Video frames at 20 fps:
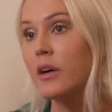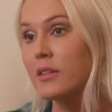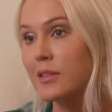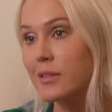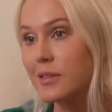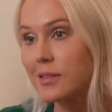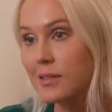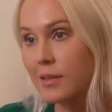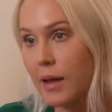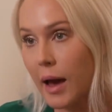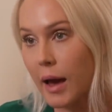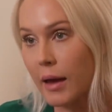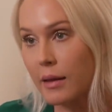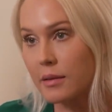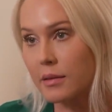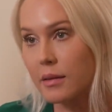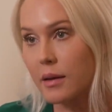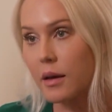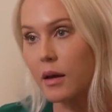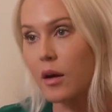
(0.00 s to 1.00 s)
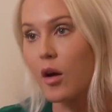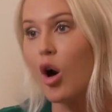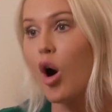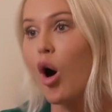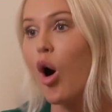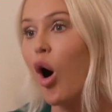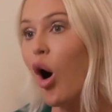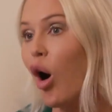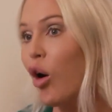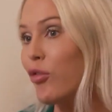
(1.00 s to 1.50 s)
understanding
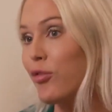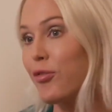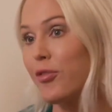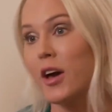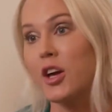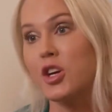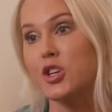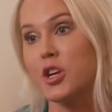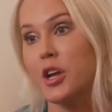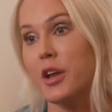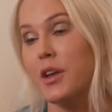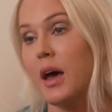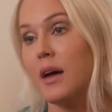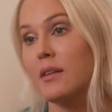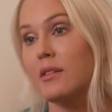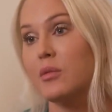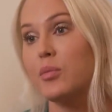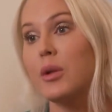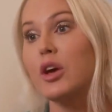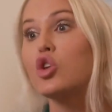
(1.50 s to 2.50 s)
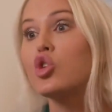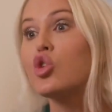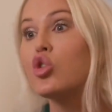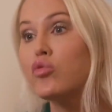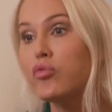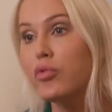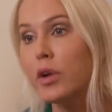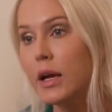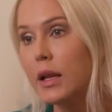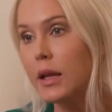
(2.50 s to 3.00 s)
of facial anatomy, you're
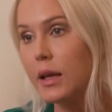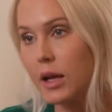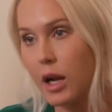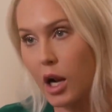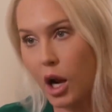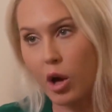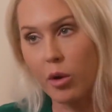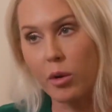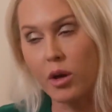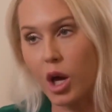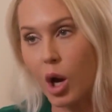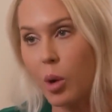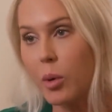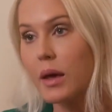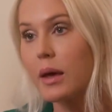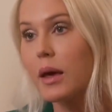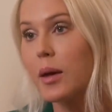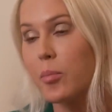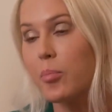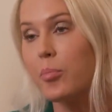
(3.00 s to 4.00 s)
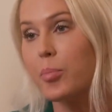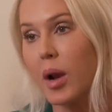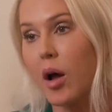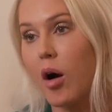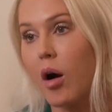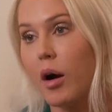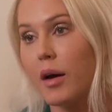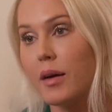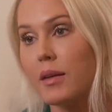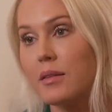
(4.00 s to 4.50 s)
really going in
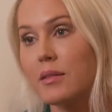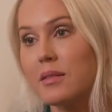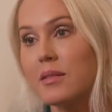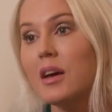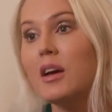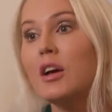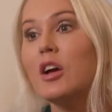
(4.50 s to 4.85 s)
blind,